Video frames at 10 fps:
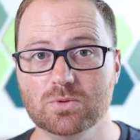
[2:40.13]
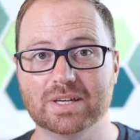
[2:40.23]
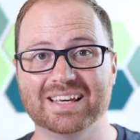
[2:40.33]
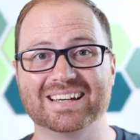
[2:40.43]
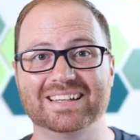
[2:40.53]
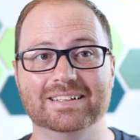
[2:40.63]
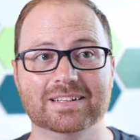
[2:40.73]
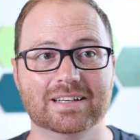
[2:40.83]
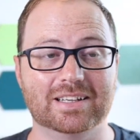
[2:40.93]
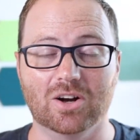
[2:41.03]
you
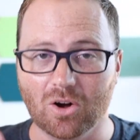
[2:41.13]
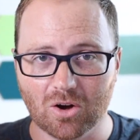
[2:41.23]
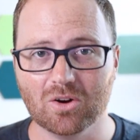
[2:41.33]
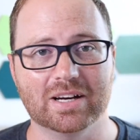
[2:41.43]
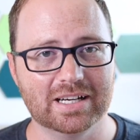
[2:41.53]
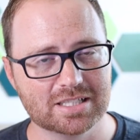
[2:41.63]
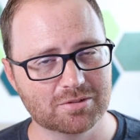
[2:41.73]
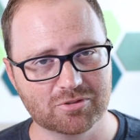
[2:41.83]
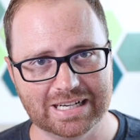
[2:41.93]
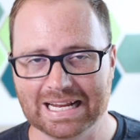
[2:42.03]
can get all kinds
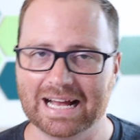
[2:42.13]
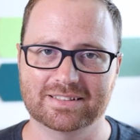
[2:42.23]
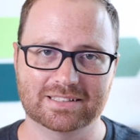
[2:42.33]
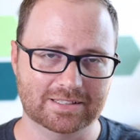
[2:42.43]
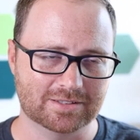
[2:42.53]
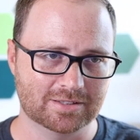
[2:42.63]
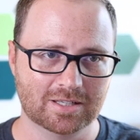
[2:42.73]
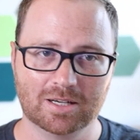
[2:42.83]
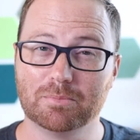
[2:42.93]
of written assets,